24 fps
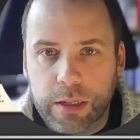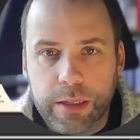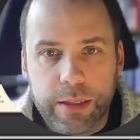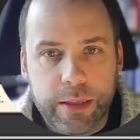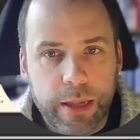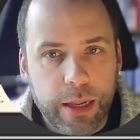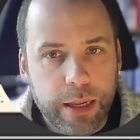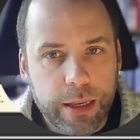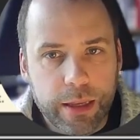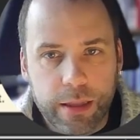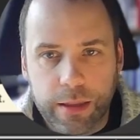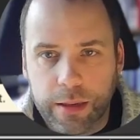
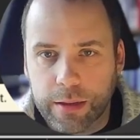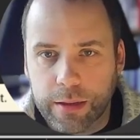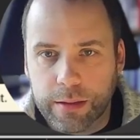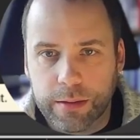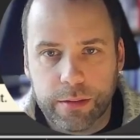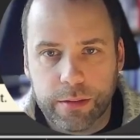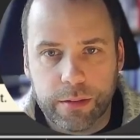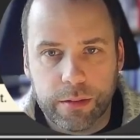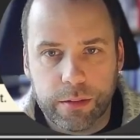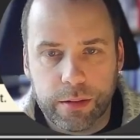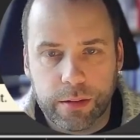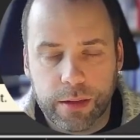date
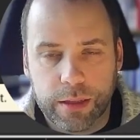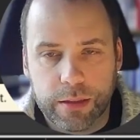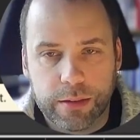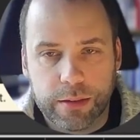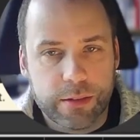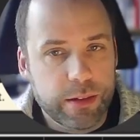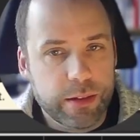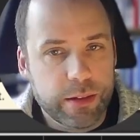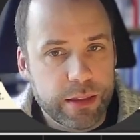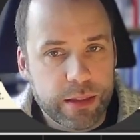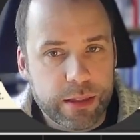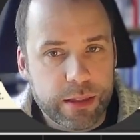connected on
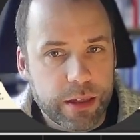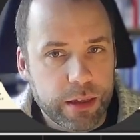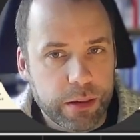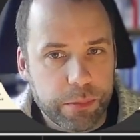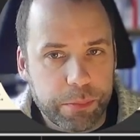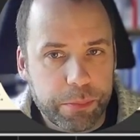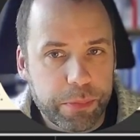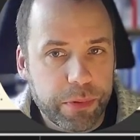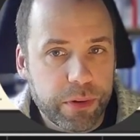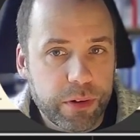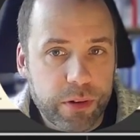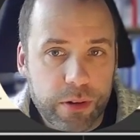LinkedIn, date
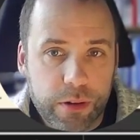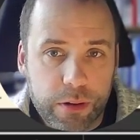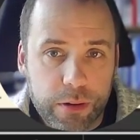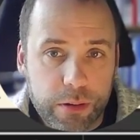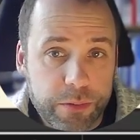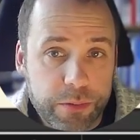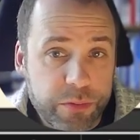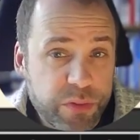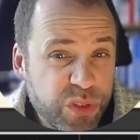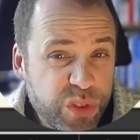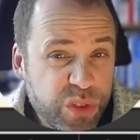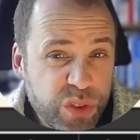of
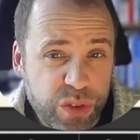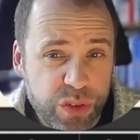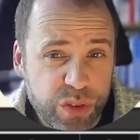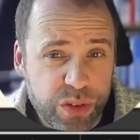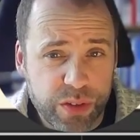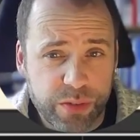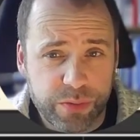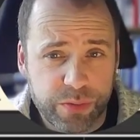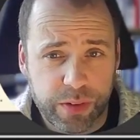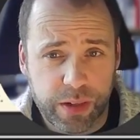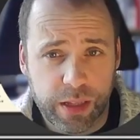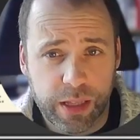birth, source
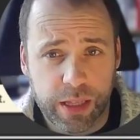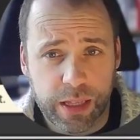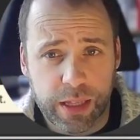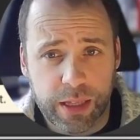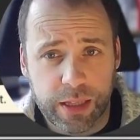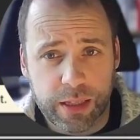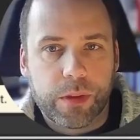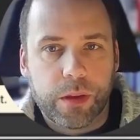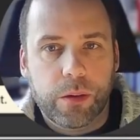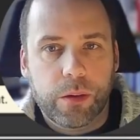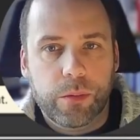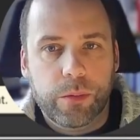of
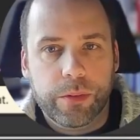lead.